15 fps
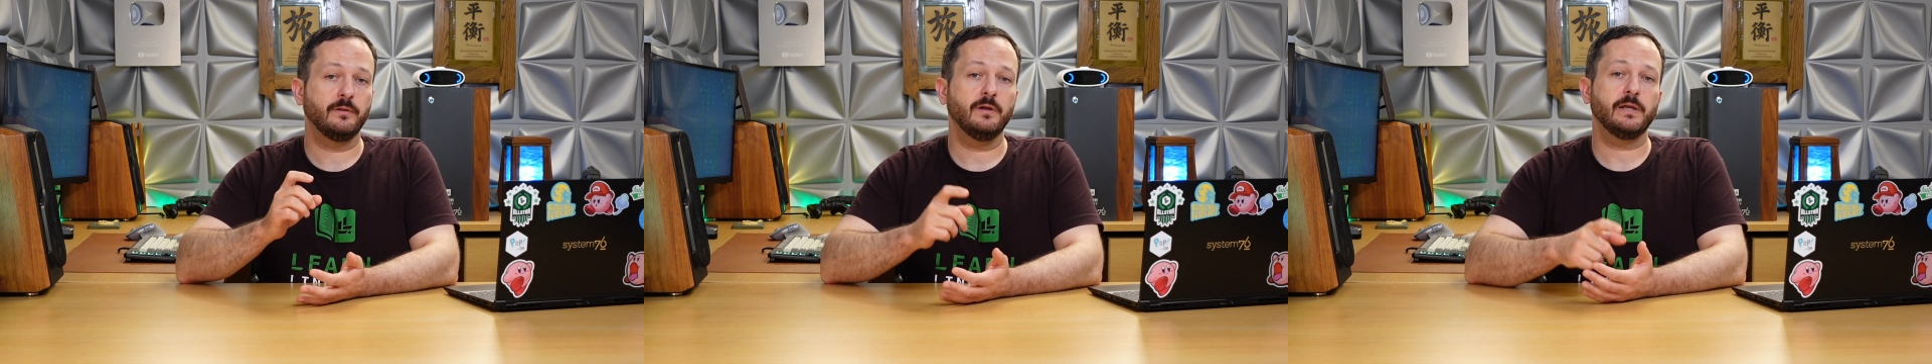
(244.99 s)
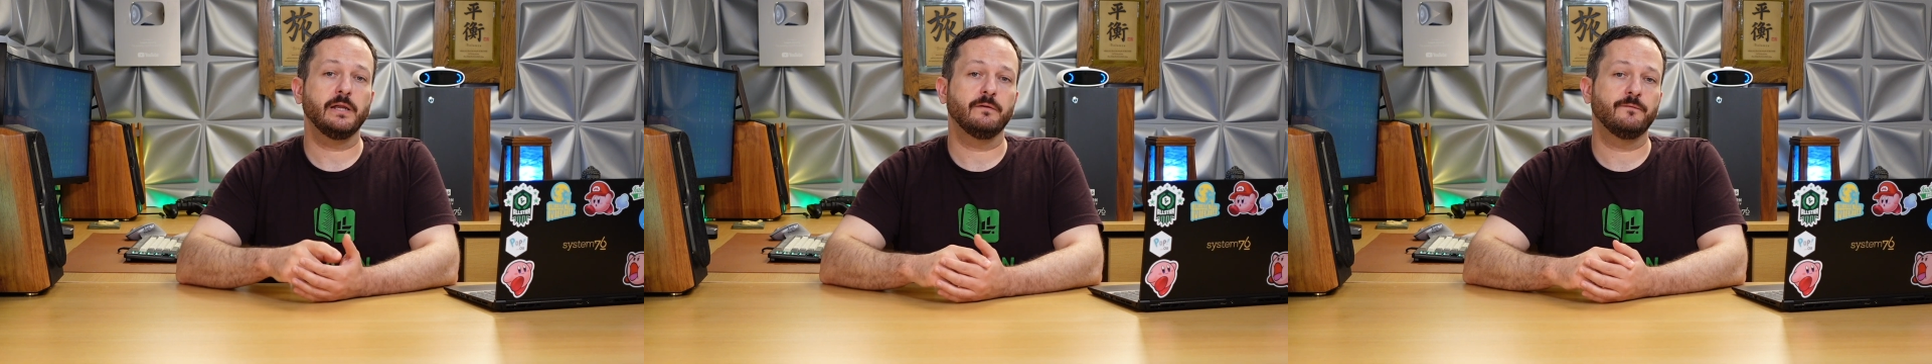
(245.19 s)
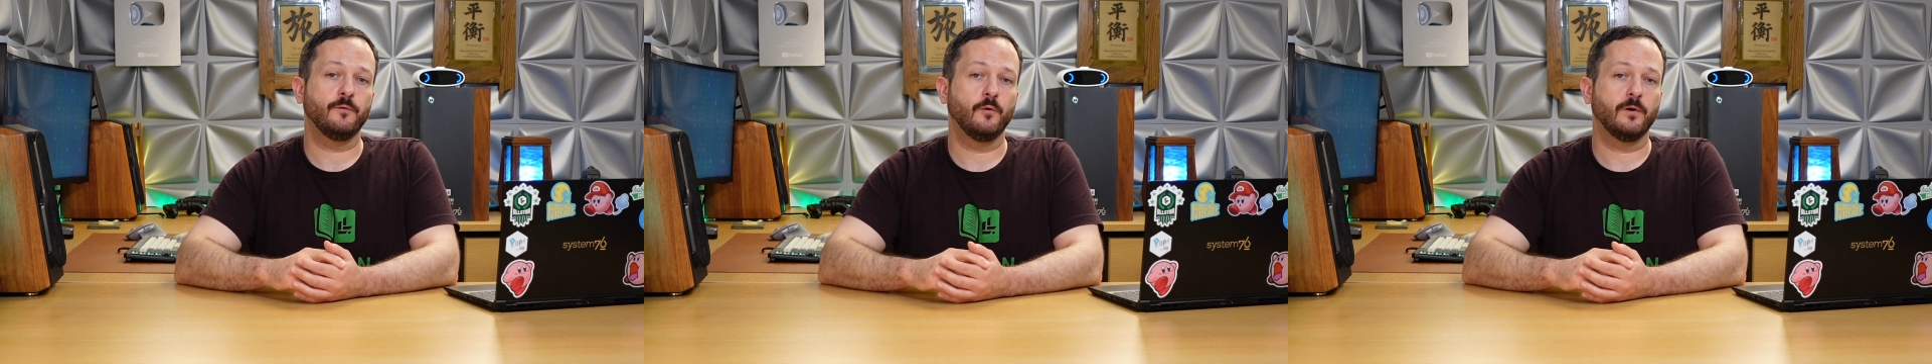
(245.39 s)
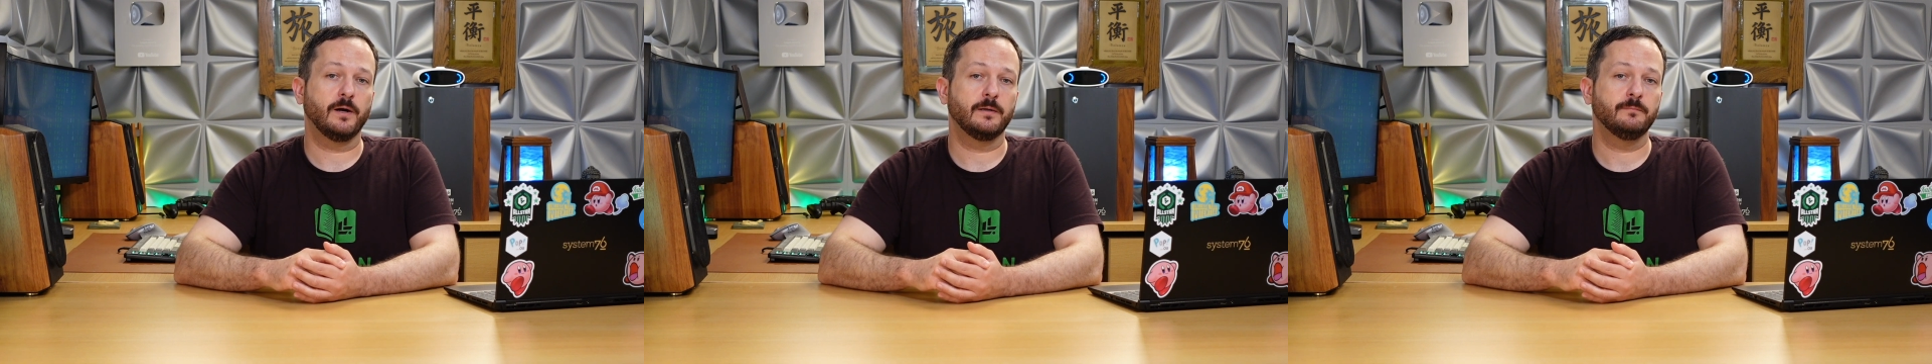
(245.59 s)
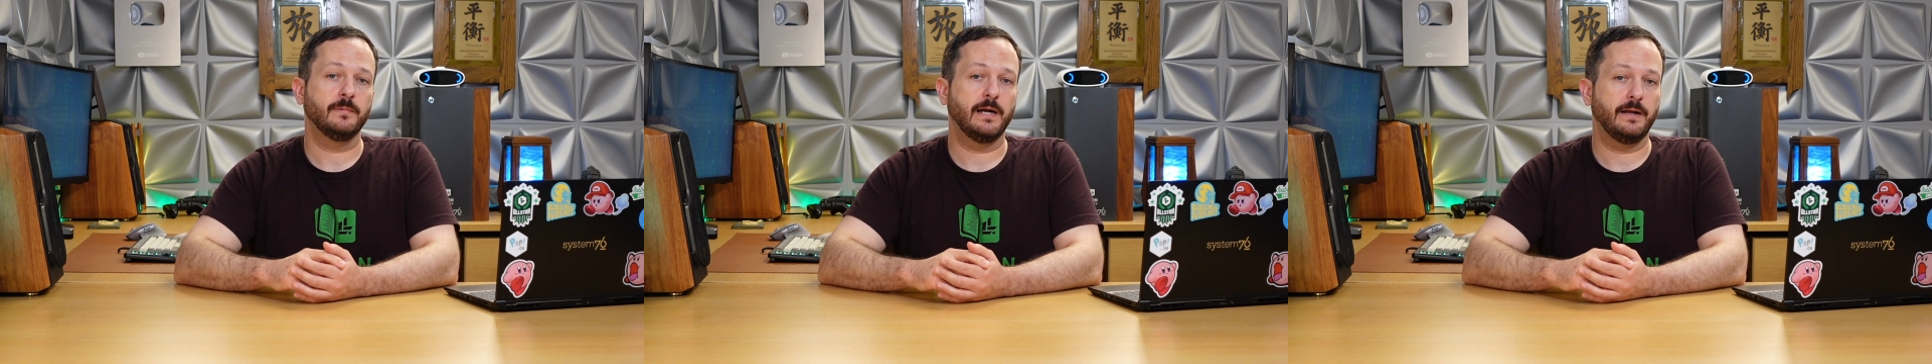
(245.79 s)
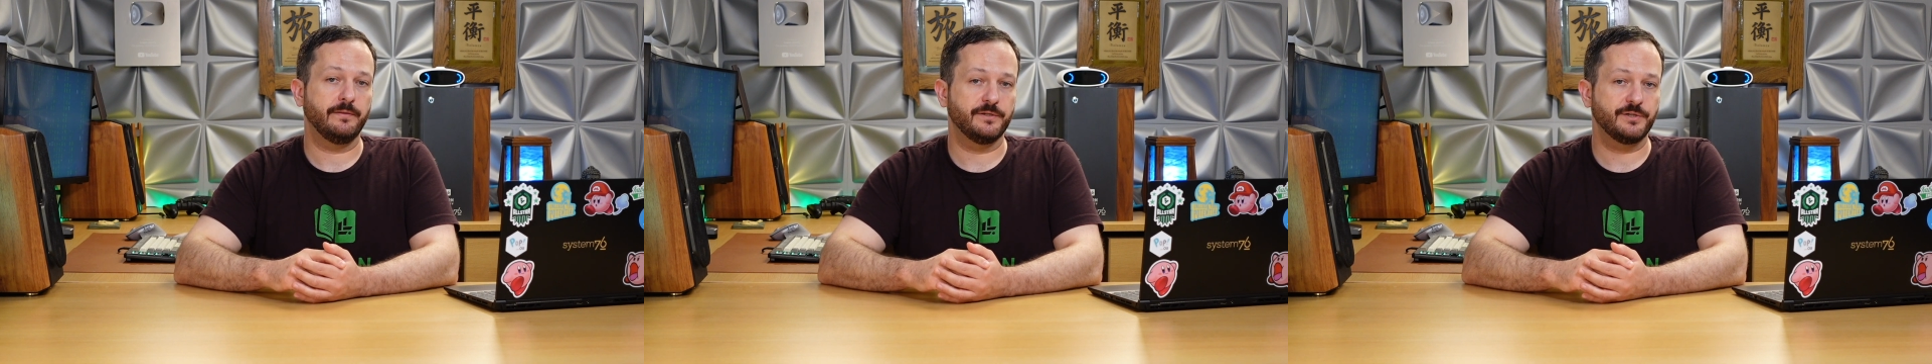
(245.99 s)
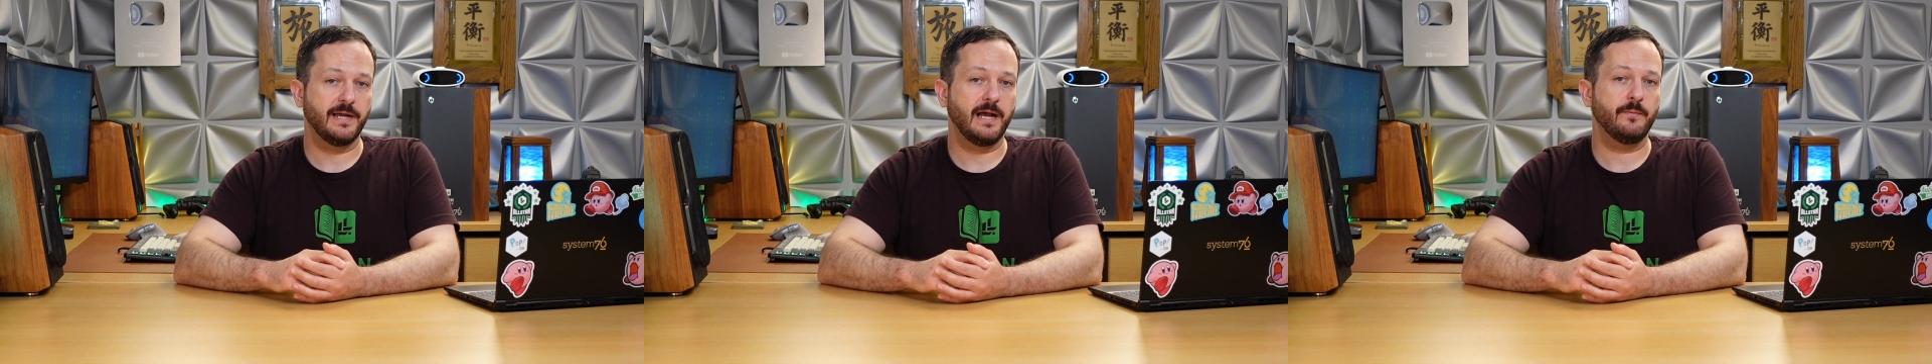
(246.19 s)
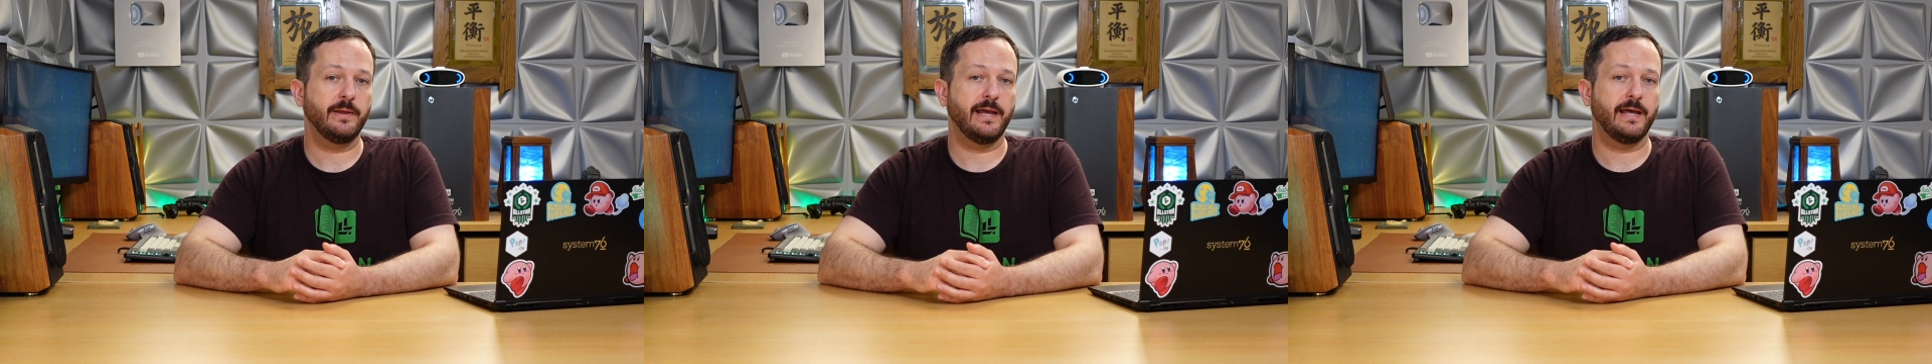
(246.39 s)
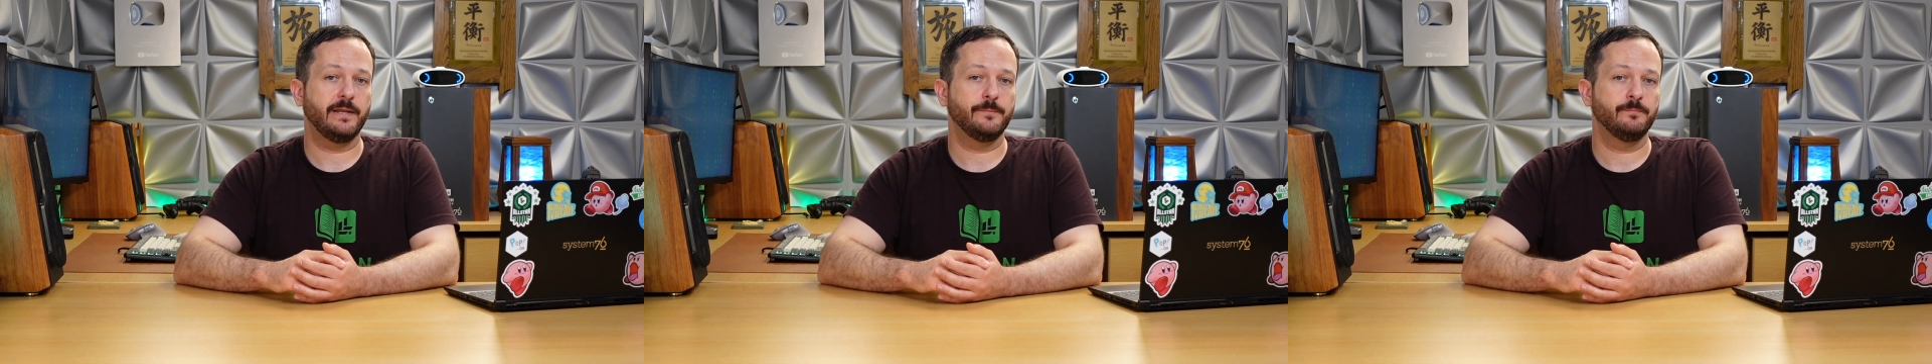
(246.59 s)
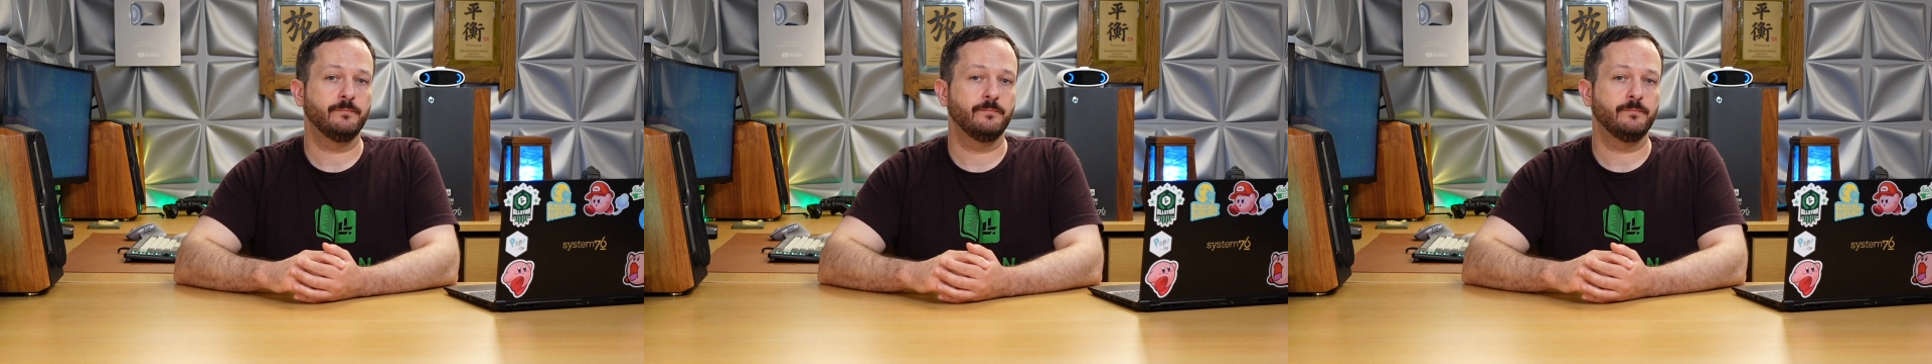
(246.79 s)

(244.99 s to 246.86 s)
looking for on the job ad.